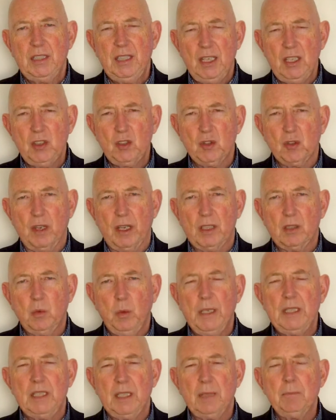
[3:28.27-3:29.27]
a
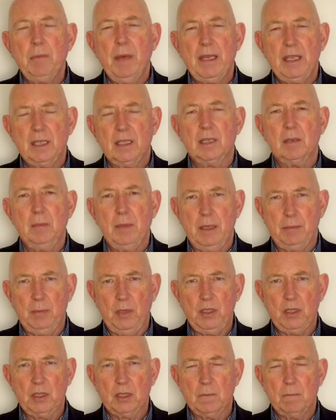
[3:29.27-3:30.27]
district, we did make a
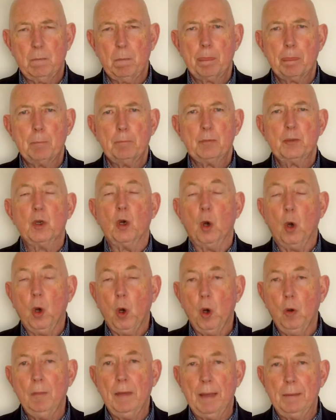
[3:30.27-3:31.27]
commitment to
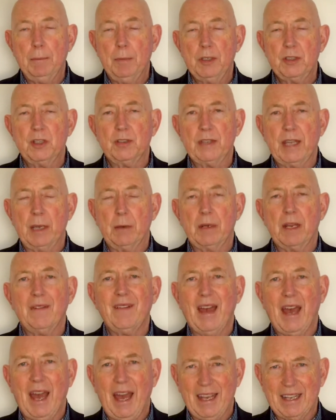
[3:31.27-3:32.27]
all members that they would
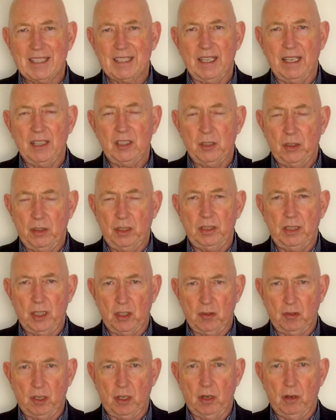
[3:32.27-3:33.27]
have access to the
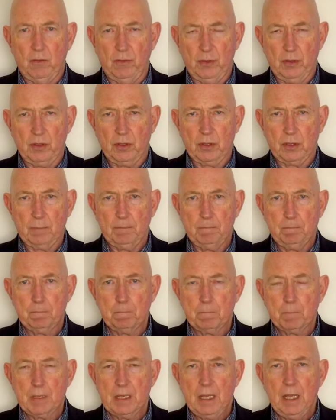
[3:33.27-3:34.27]
district conference.
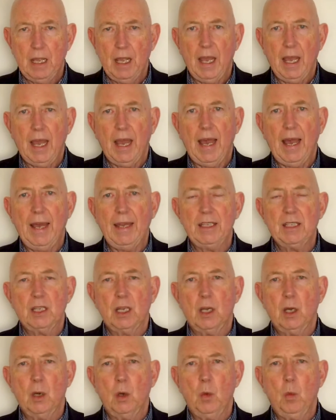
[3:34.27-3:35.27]

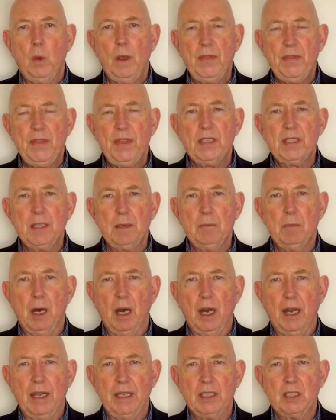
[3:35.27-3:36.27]
And with this in
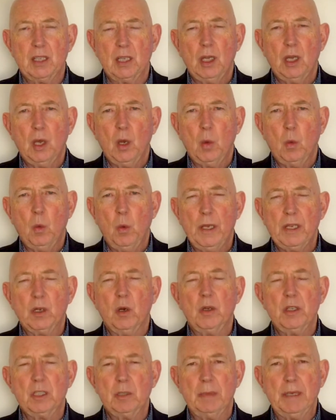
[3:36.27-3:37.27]
mind, we're
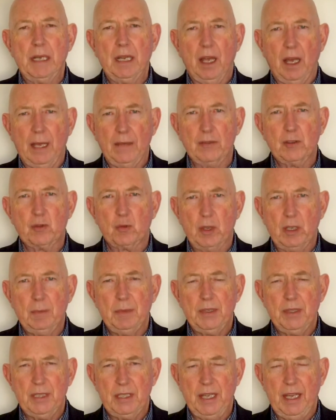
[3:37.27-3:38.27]
going to be live
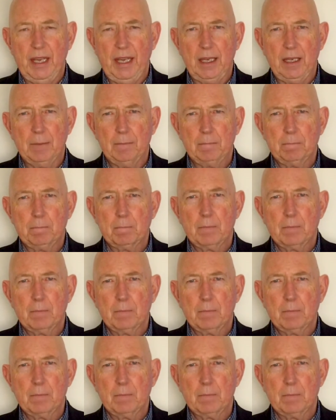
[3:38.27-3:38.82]
streaming the day.